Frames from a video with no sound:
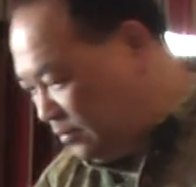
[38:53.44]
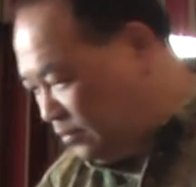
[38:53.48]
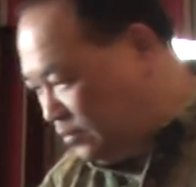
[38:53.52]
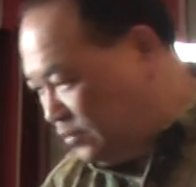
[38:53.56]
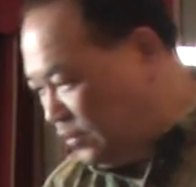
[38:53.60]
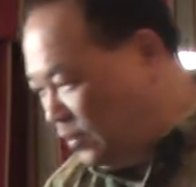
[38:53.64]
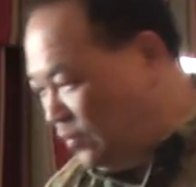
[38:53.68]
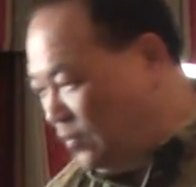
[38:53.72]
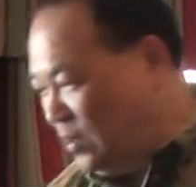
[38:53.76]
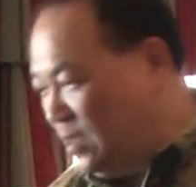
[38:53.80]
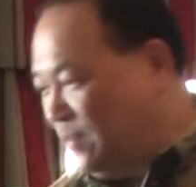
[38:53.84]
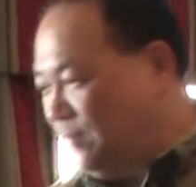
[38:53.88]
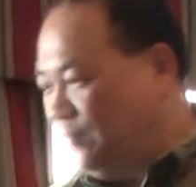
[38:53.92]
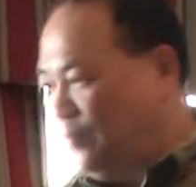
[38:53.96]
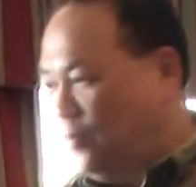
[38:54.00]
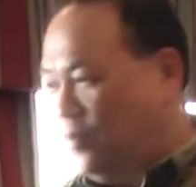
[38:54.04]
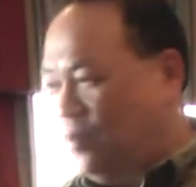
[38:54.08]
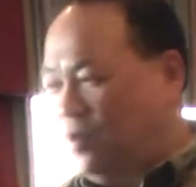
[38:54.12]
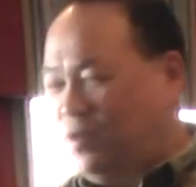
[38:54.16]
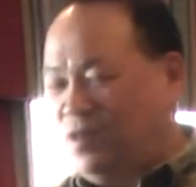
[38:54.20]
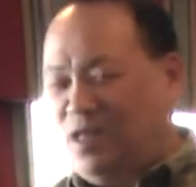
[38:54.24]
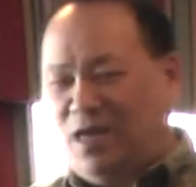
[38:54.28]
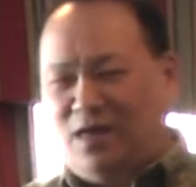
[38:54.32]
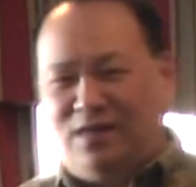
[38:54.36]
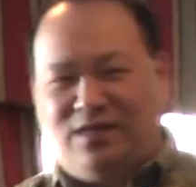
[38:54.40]
glue-in
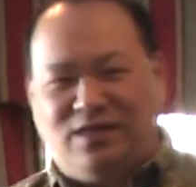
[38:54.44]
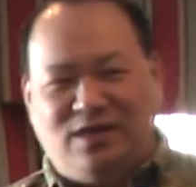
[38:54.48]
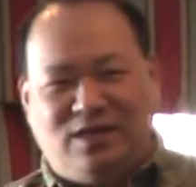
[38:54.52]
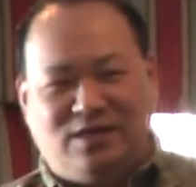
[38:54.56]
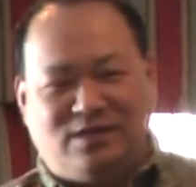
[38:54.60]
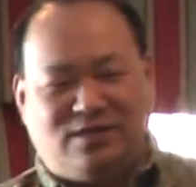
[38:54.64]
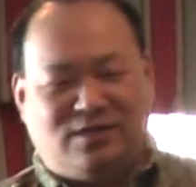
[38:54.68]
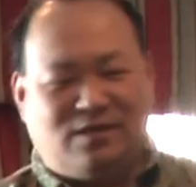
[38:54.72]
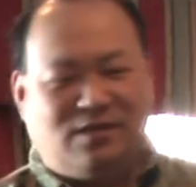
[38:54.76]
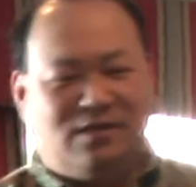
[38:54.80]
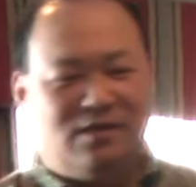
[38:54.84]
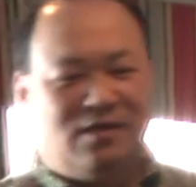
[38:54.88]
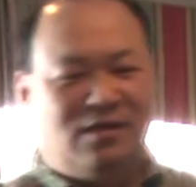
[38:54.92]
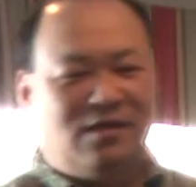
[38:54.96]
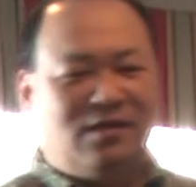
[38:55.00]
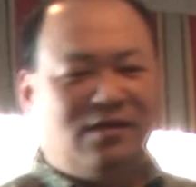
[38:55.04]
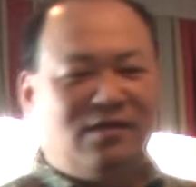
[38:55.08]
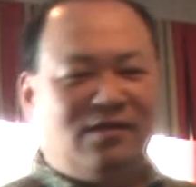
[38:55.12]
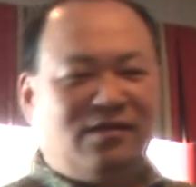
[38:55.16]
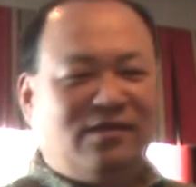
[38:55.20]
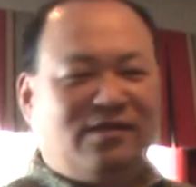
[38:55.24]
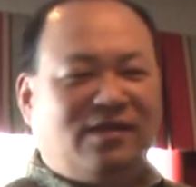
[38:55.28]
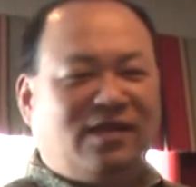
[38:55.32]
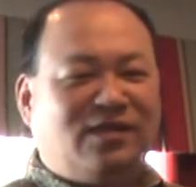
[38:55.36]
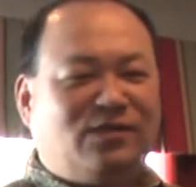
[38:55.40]
point like this,
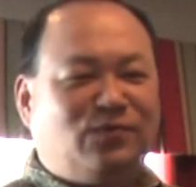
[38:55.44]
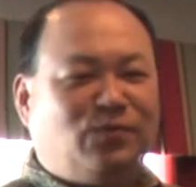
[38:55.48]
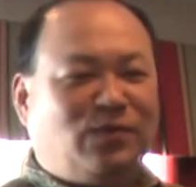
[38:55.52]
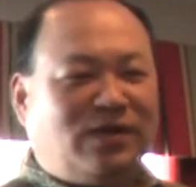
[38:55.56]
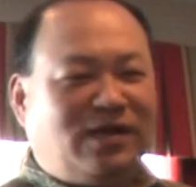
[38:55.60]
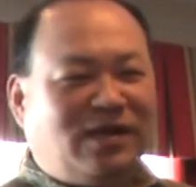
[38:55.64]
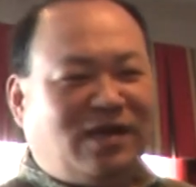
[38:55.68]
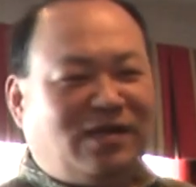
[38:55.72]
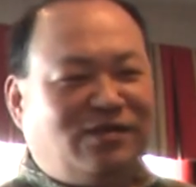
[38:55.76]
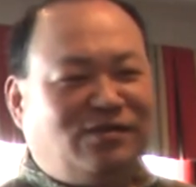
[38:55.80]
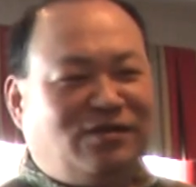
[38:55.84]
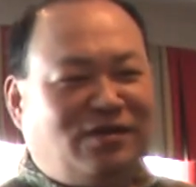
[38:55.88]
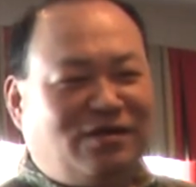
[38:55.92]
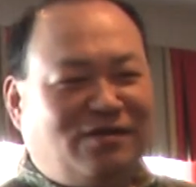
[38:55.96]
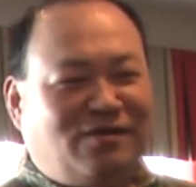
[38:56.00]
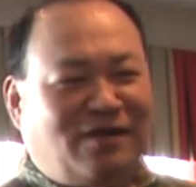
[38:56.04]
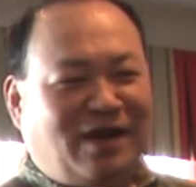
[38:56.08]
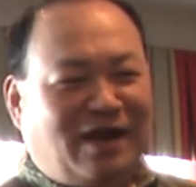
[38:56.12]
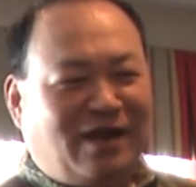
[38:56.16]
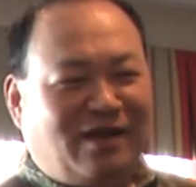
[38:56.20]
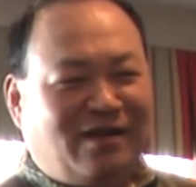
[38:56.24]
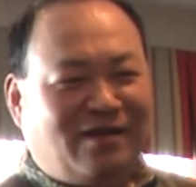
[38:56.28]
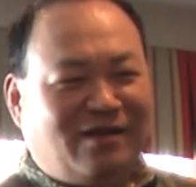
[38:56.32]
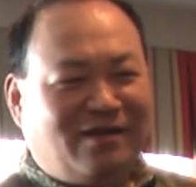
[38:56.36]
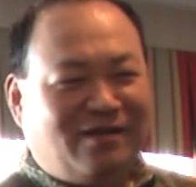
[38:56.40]
that's 100
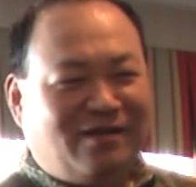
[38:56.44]
grain.